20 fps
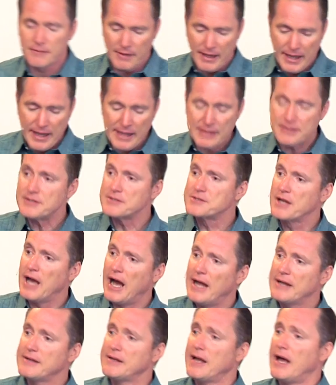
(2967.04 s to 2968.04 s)
man, does
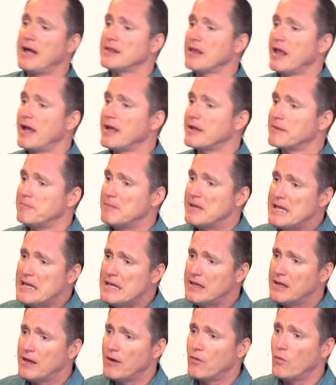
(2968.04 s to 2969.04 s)
God not like
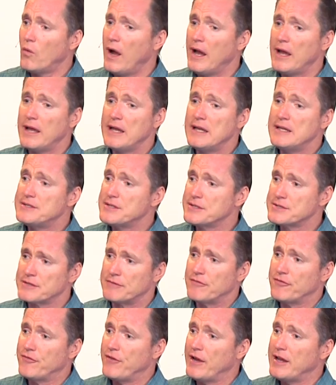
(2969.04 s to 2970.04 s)
me? He
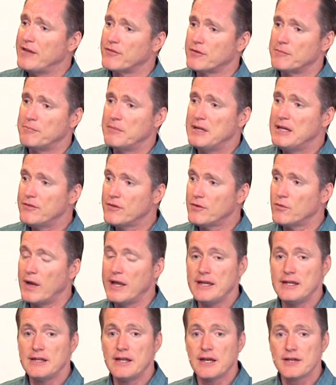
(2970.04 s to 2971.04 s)
doesn't favor me the
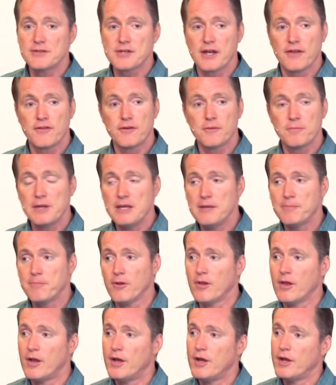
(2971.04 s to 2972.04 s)
way He does other
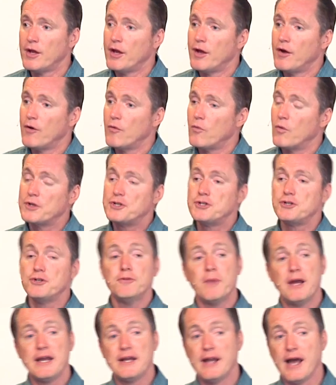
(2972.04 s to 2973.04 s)
people. What
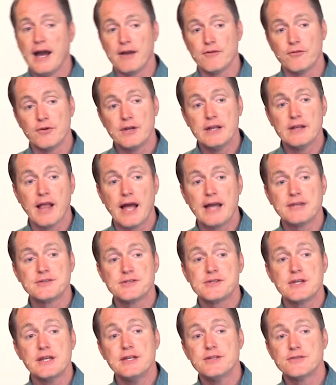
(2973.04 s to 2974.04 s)
you may not realize
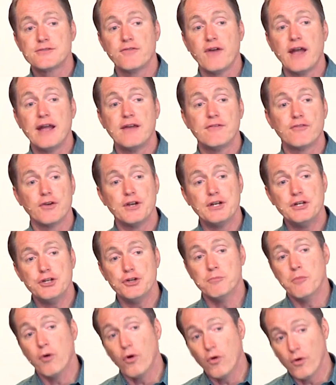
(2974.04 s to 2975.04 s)
is he's favoring
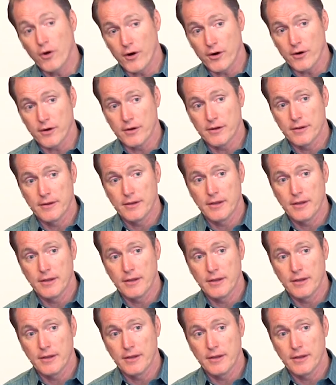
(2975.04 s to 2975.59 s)
you more.